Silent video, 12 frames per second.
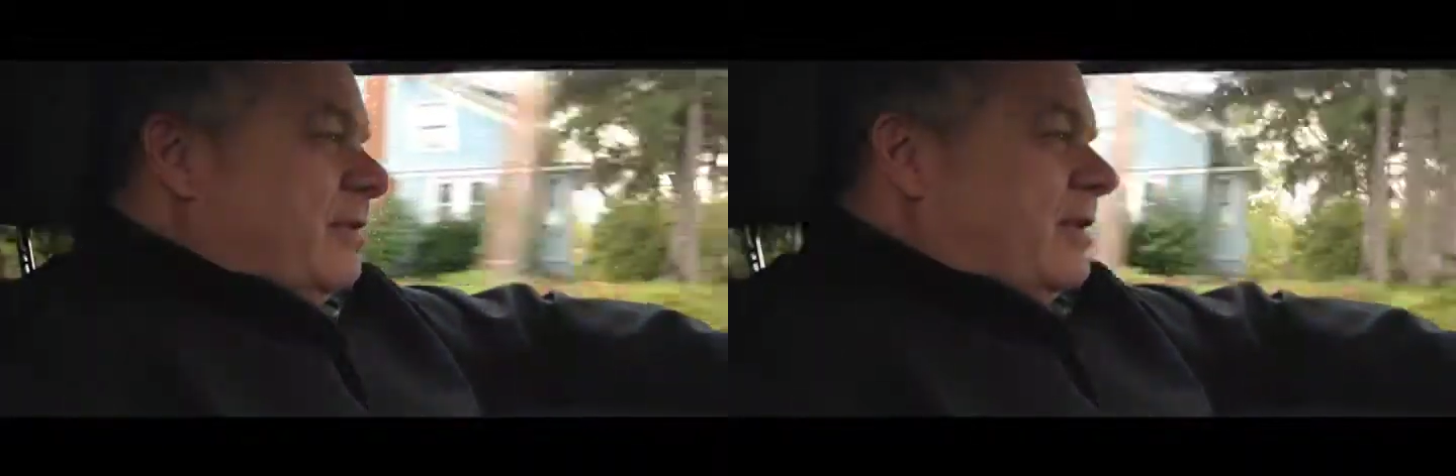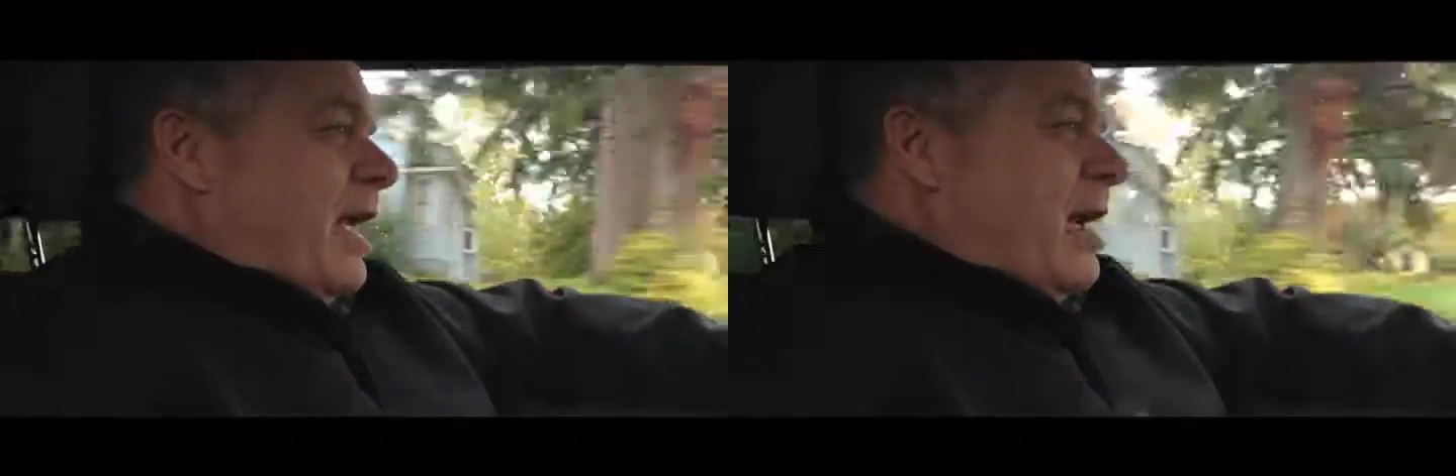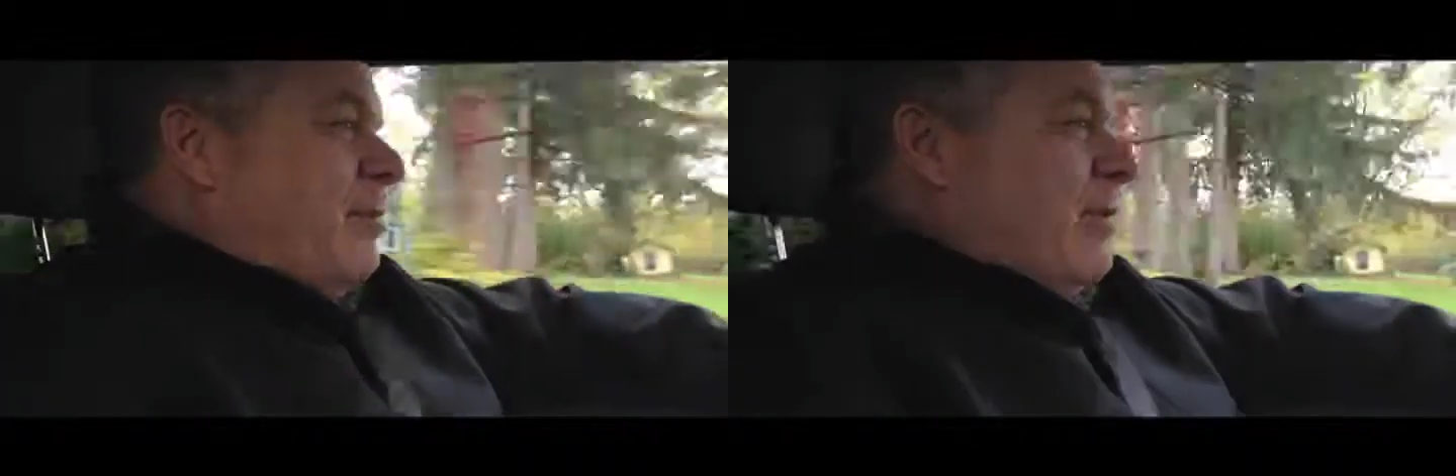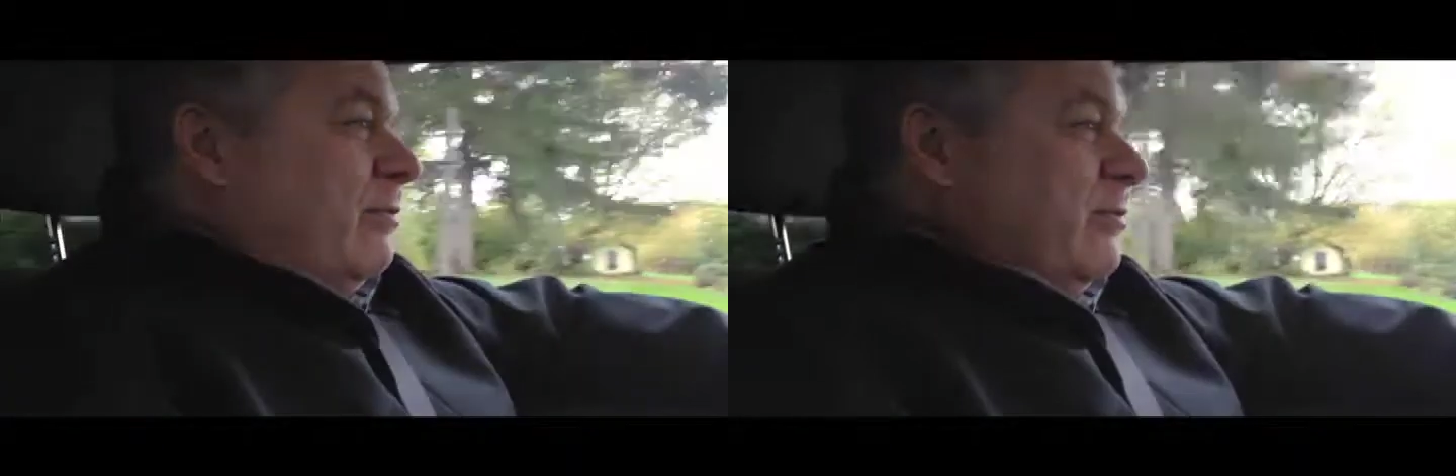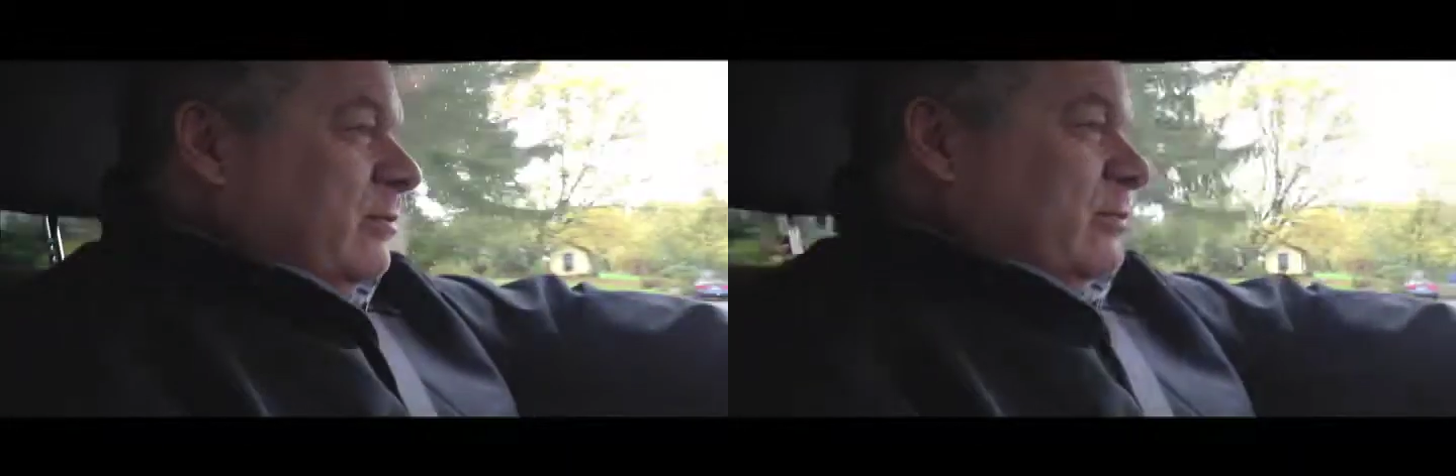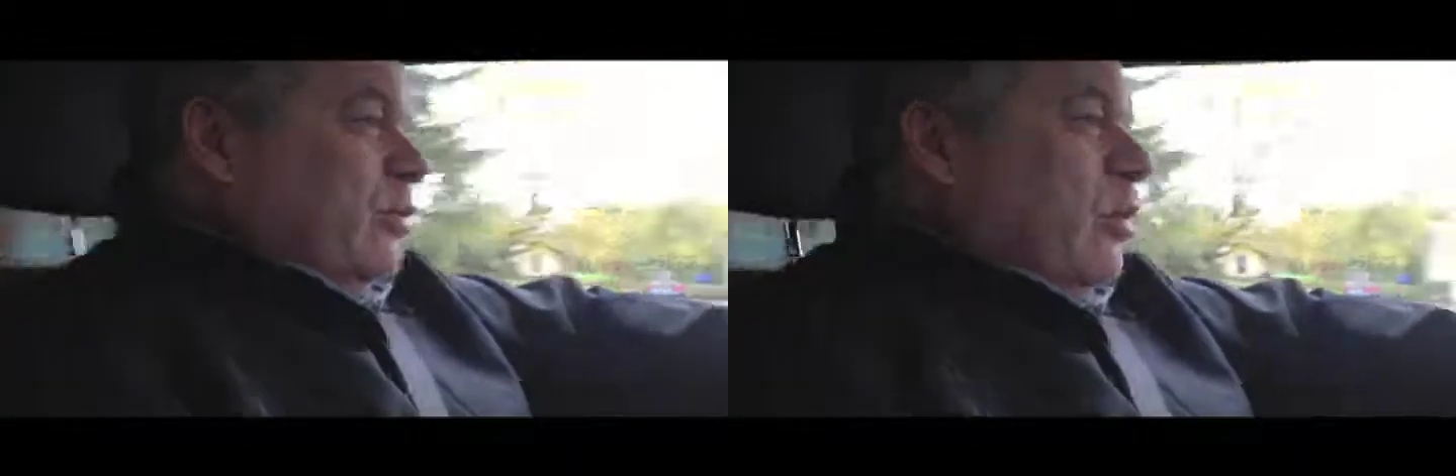damn
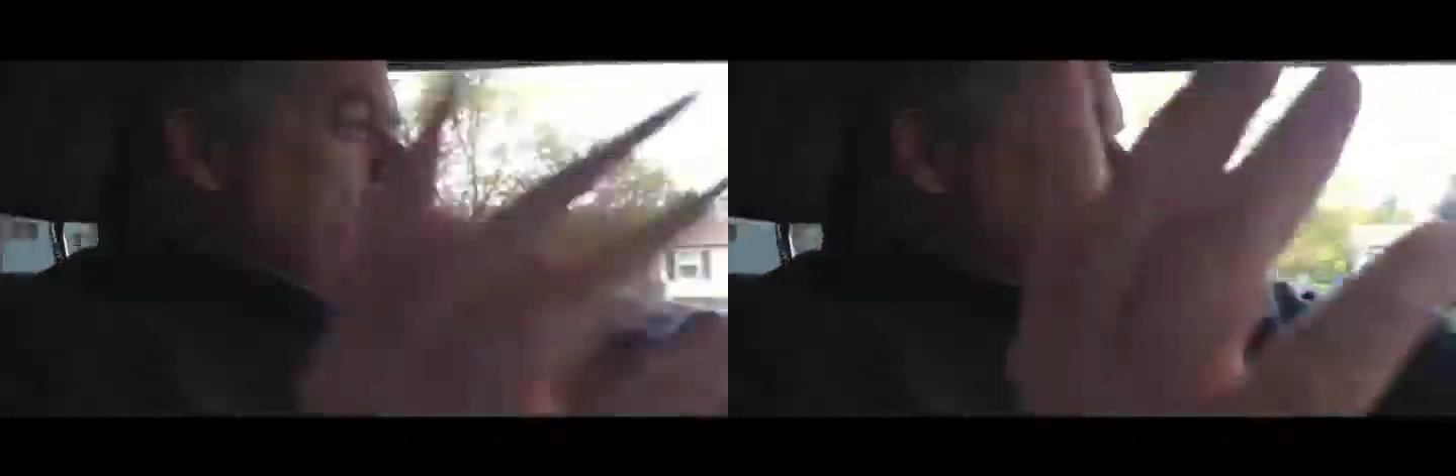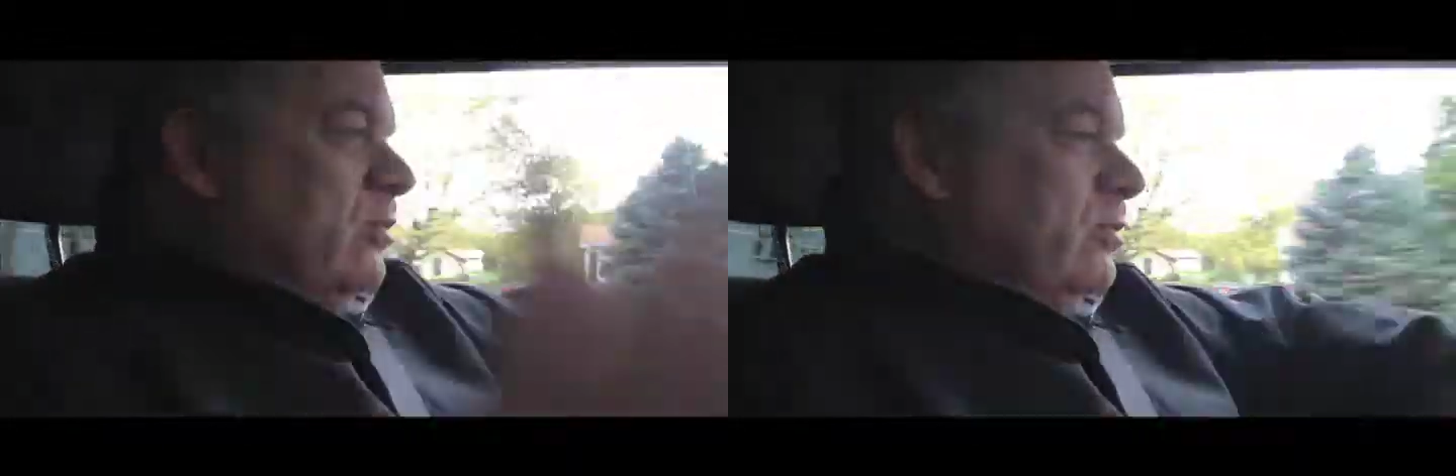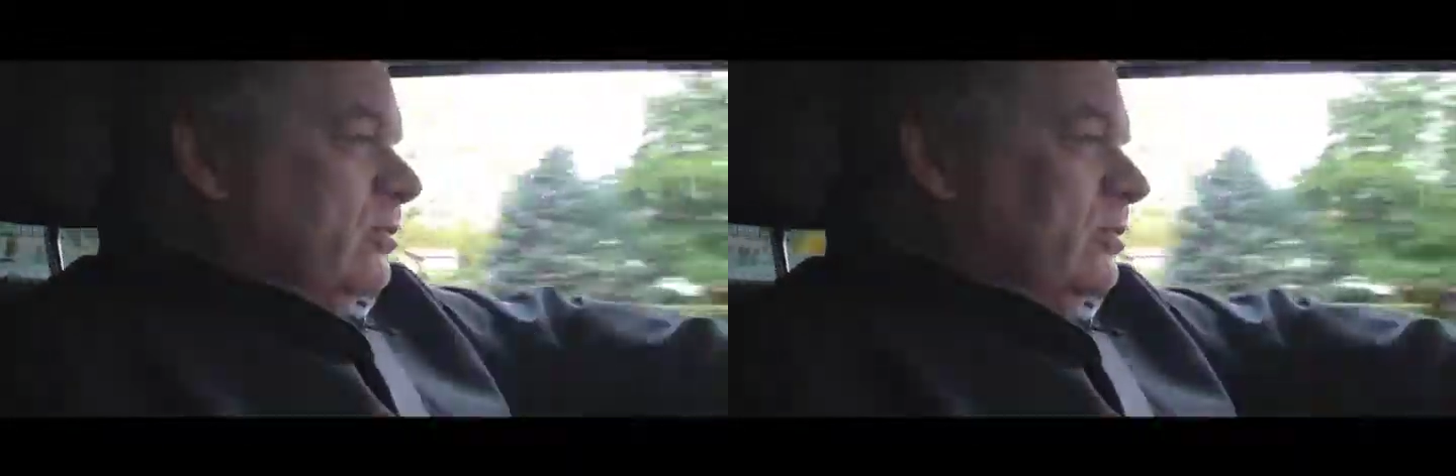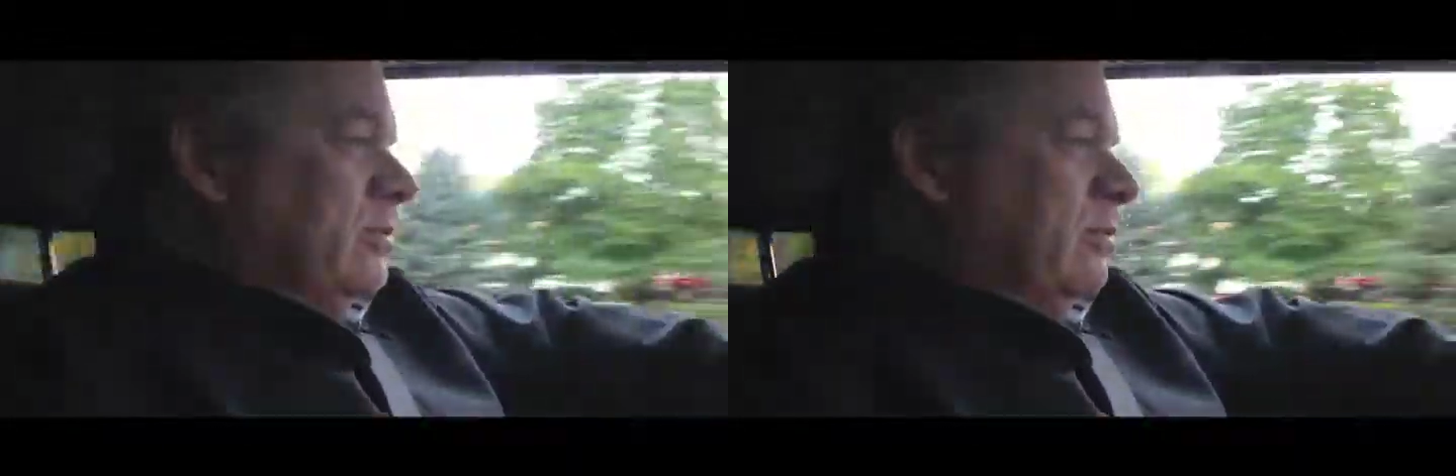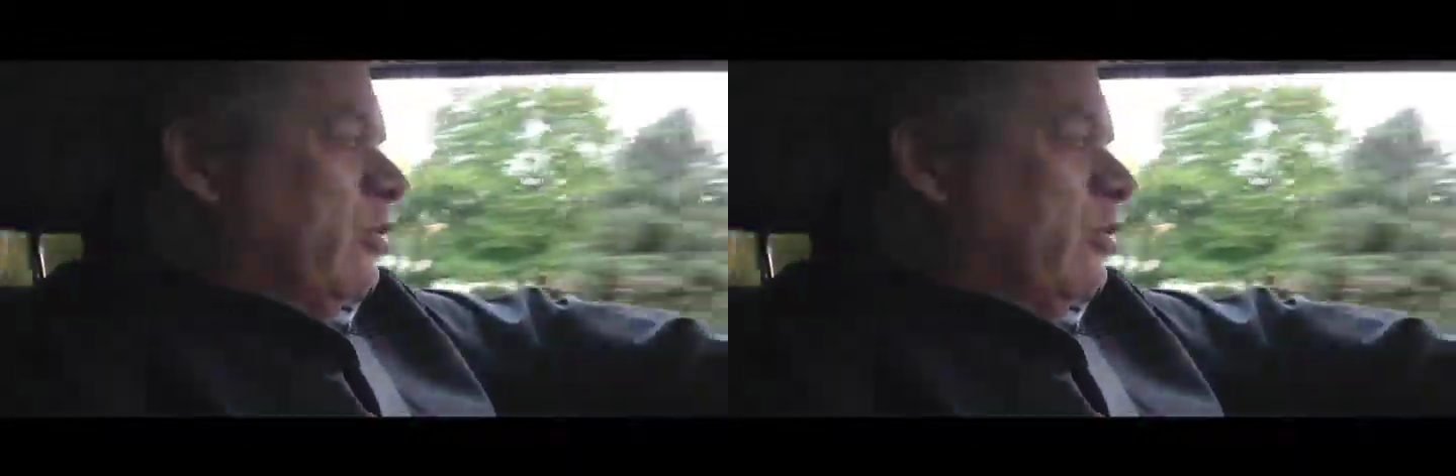rolls,